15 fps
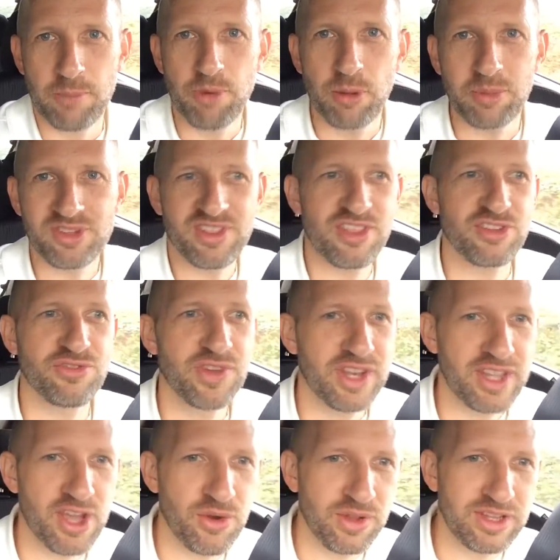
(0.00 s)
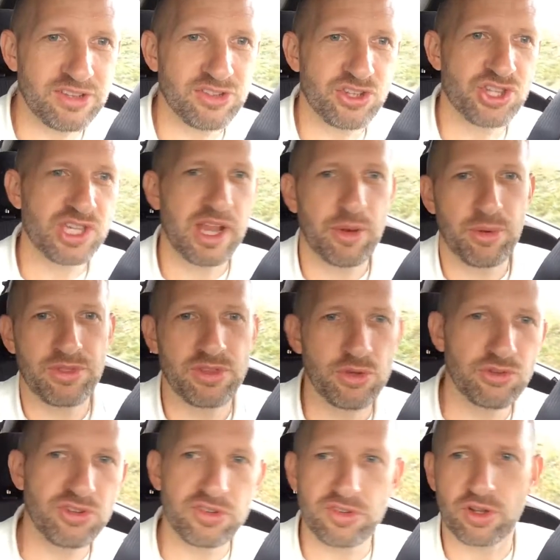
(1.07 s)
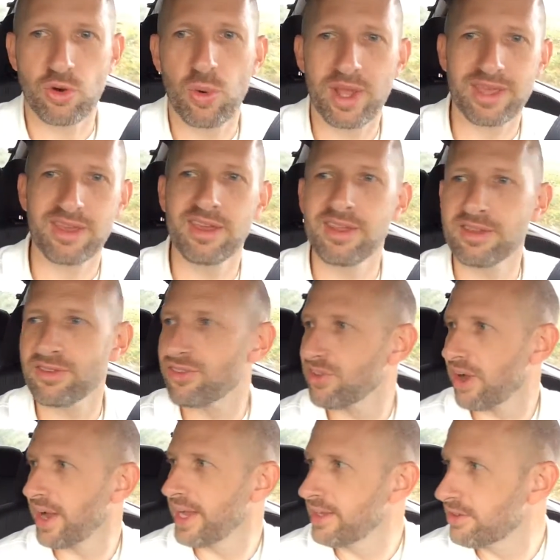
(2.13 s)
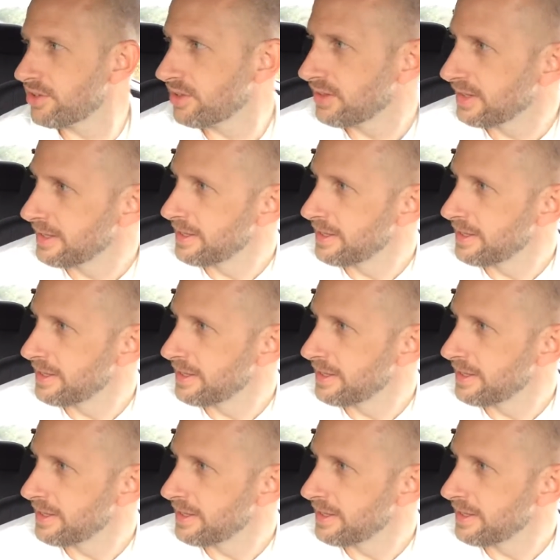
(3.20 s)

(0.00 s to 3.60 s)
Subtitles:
Purpose of this video is to share with you just a quick insight